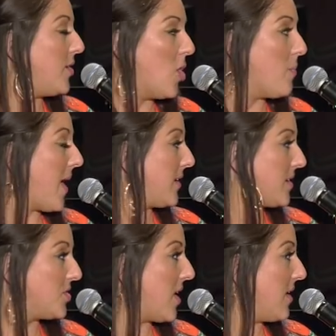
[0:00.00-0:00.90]
that no man
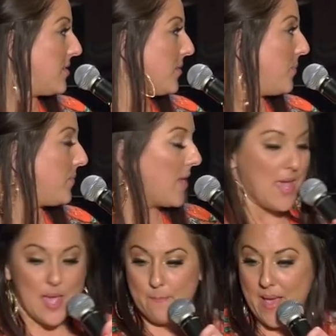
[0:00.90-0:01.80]
can shut.
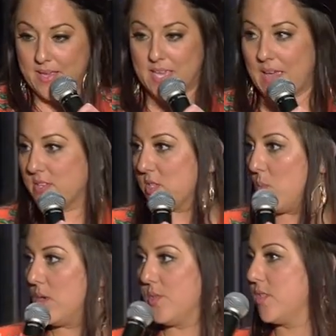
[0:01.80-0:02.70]
Becky gave us a
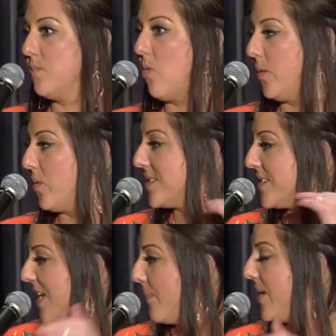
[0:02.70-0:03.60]
word this morning. We're
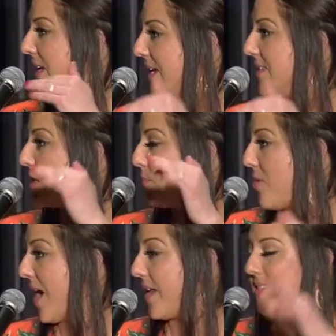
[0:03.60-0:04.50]
stepping into the
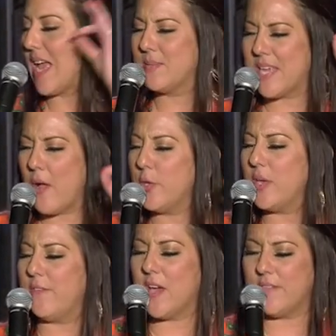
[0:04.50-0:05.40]
miraculous. I'm telling you,
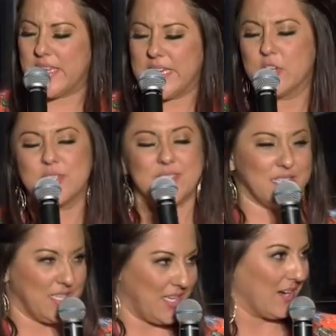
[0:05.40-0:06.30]
if you have ears
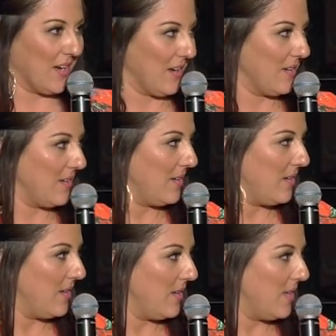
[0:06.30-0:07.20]
to hear,
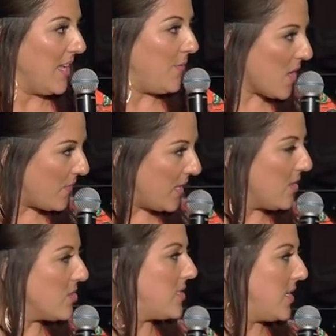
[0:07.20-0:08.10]
if you have
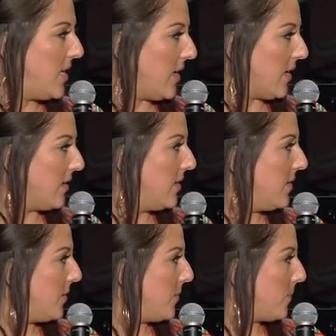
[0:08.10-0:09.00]
ears to hear,
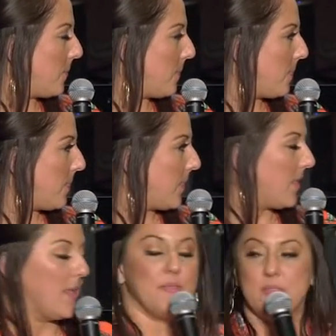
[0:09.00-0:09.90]

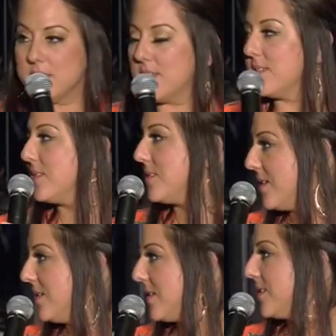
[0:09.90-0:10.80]
this is the
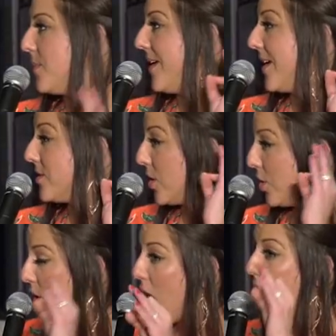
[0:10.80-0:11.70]
season to begin to
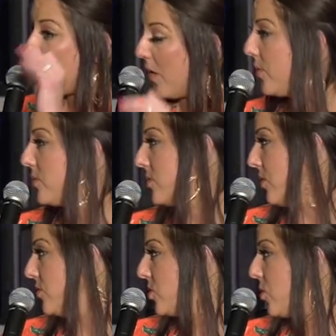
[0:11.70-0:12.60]
knock on those
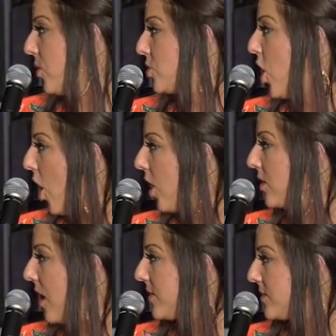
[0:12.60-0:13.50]
closed doors. Our
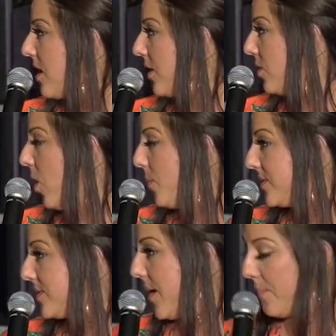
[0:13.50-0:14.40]
God is the God who
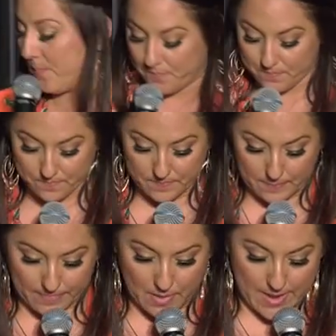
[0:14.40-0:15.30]
opens them.
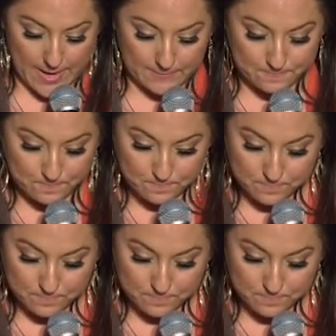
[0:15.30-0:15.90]
Amen?